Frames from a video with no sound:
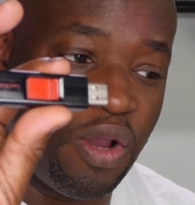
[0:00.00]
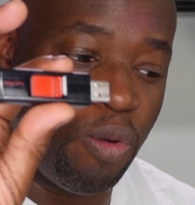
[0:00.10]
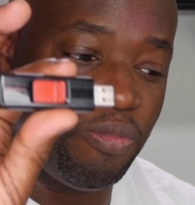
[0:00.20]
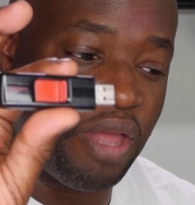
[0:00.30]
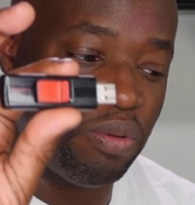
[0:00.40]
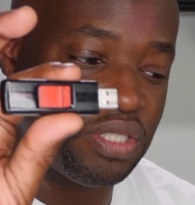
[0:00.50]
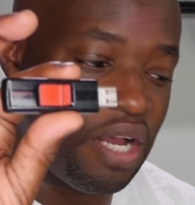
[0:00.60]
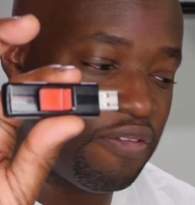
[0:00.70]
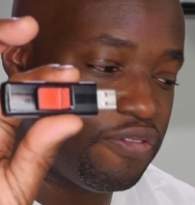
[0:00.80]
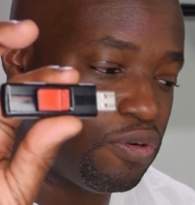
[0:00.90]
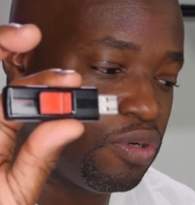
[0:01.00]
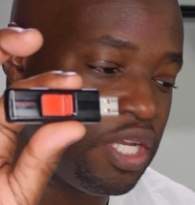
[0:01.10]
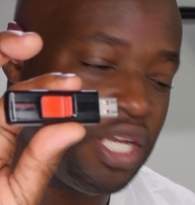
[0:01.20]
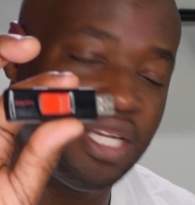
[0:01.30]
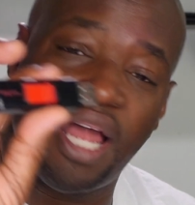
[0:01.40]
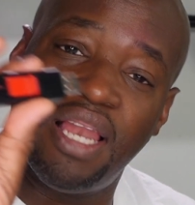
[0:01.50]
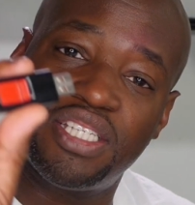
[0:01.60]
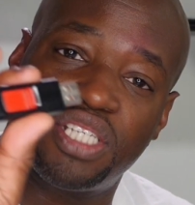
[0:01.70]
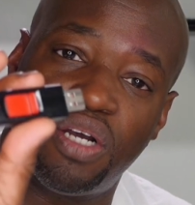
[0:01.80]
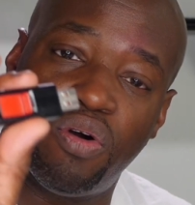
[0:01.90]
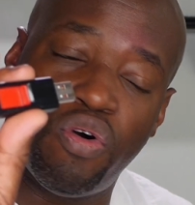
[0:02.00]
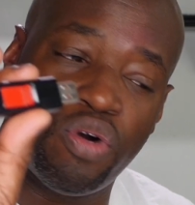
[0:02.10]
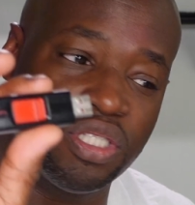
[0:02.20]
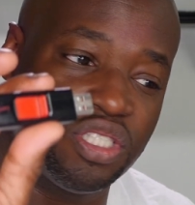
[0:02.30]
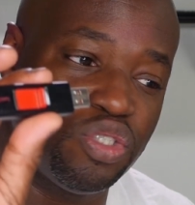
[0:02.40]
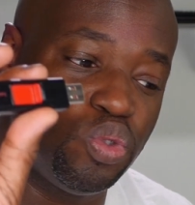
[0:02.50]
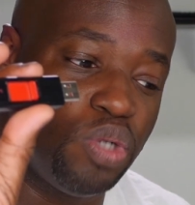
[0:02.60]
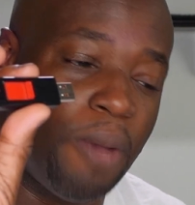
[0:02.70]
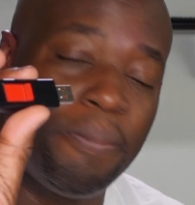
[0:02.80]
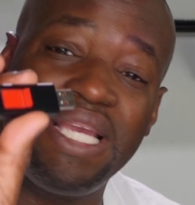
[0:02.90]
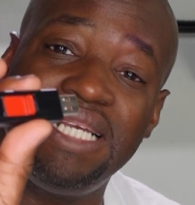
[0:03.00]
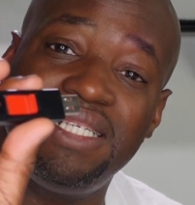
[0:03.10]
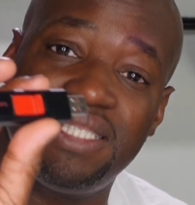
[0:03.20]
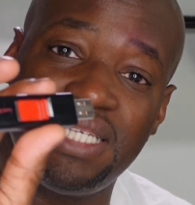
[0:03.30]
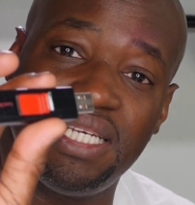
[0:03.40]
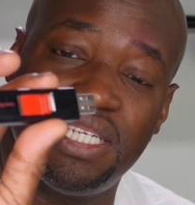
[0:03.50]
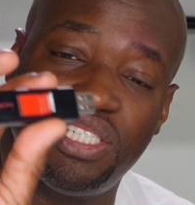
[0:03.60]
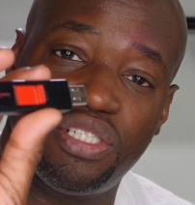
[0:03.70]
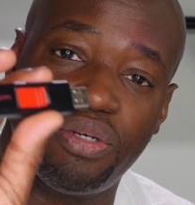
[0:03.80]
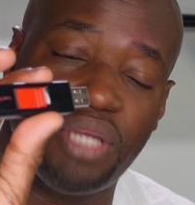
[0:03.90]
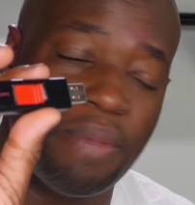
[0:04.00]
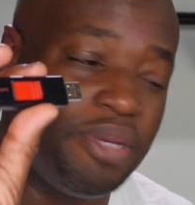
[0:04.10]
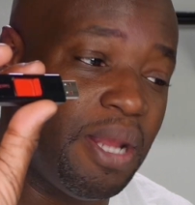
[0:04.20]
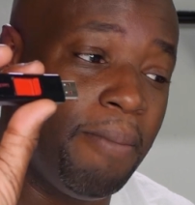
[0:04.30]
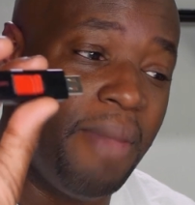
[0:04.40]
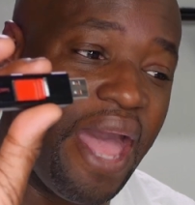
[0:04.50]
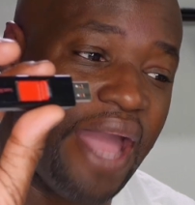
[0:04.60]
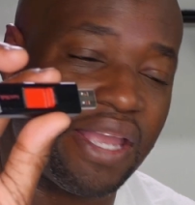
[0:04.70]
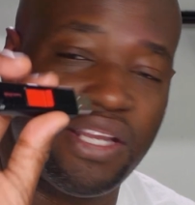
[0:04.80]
I hope that was helpful. Now let's go on to a PC and show you, a Mac,